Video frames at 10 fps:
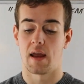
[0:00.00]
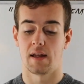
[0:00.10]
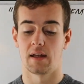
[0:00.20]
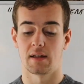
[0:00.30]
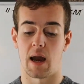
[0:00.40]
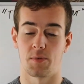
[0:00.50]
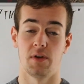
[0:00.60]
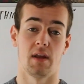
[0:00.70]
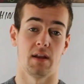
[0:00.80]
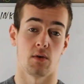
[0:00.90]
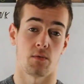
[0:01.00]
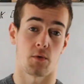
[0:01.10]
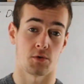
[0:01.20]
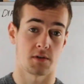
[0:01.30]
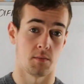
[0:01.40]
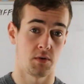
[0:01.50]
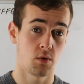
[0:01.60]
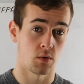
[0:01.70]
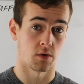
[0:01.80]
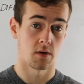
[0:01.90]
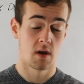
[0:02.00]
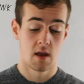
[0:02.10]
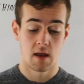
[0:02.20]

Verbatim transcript: and he adopted it in their first computer.